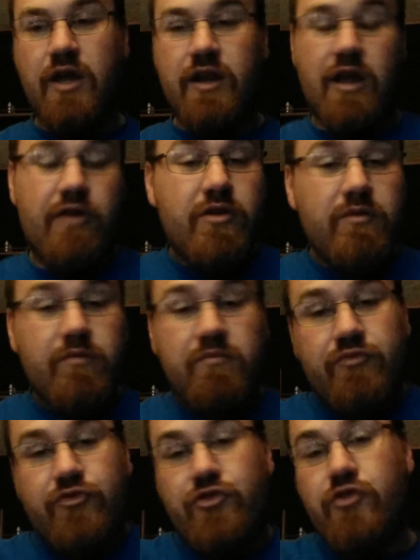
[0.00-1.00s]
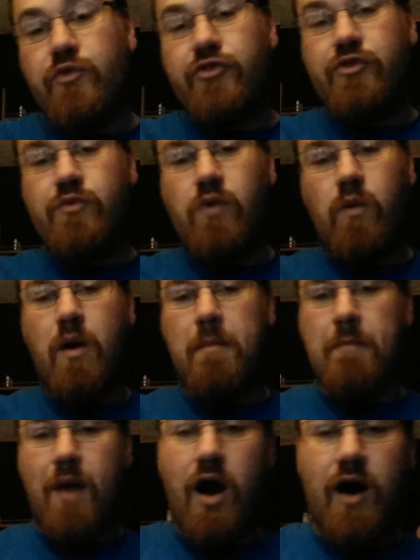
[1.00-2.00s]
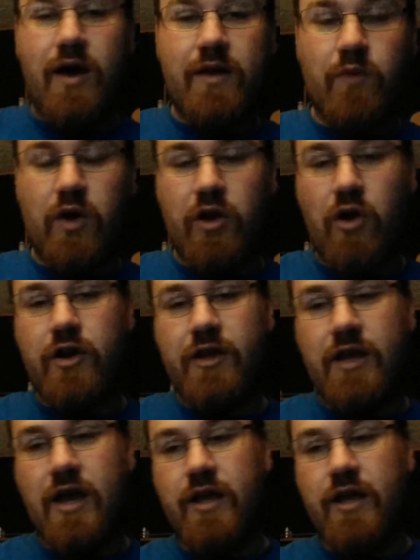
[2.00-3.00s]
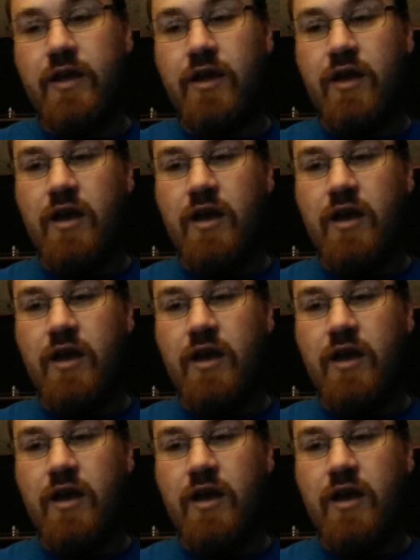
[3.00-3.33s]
Now you can choose what you want, what mod and what RDA,